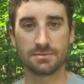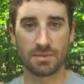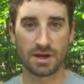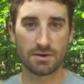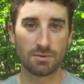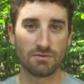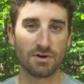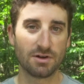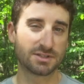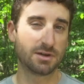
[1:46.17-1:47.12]

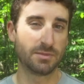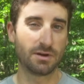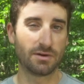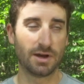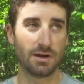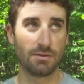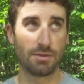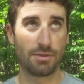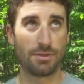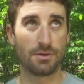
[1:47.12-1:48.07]
Rovals come in around
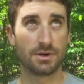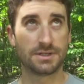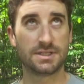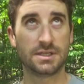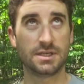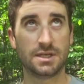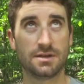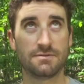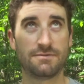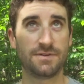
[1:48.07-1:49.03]

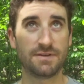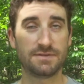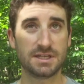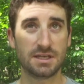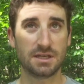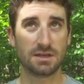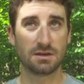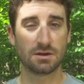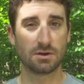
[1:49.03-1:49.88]
1350